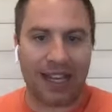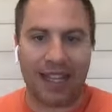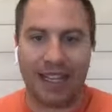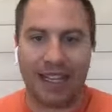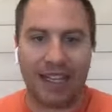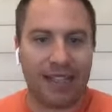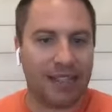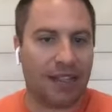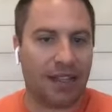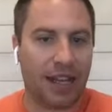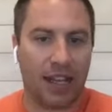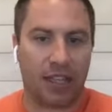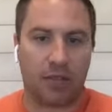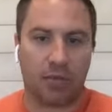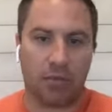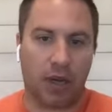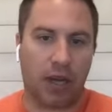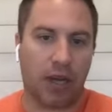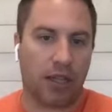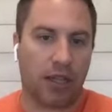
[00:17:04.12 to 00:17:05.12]
isn't as
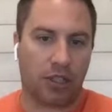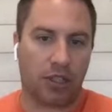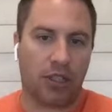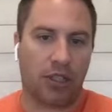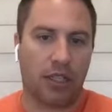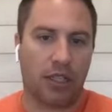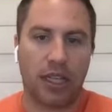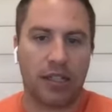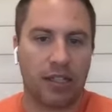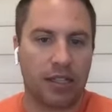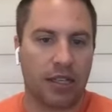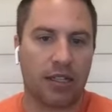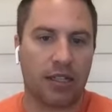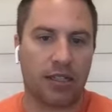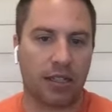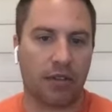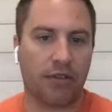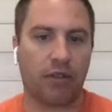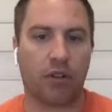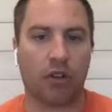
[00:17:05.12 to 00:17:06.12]
much, isn't as
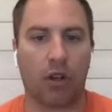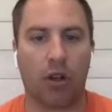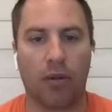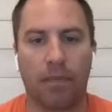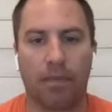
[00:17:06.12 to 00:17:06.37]
difficult.